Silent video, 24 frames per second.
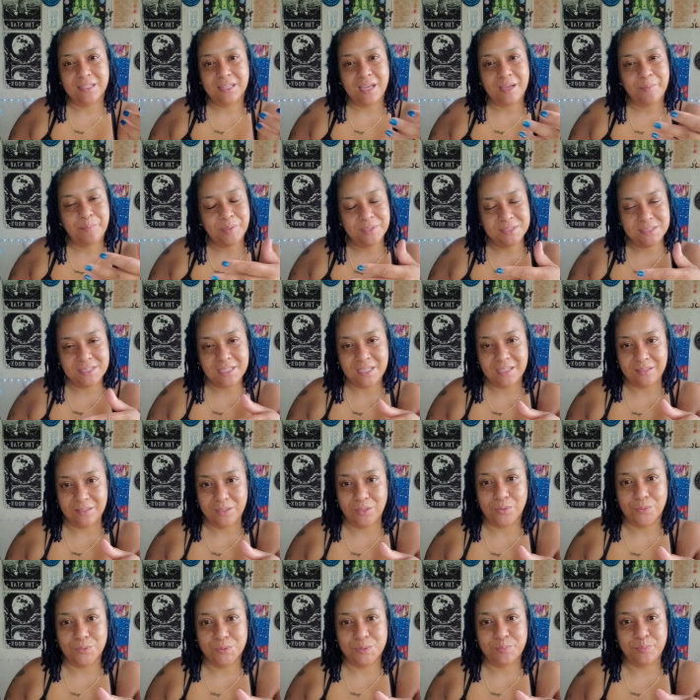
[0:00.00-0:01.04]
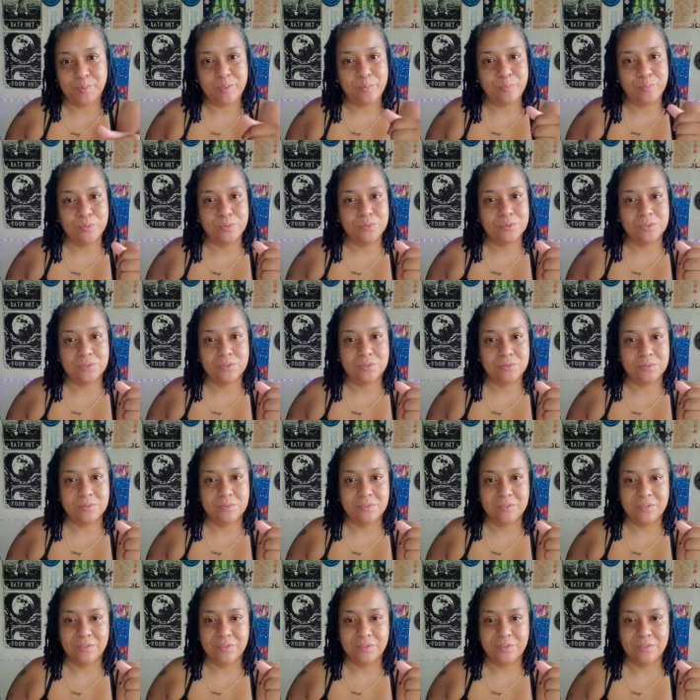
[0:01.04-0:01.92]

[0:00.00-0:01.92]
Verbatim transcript: Like, protect those people too,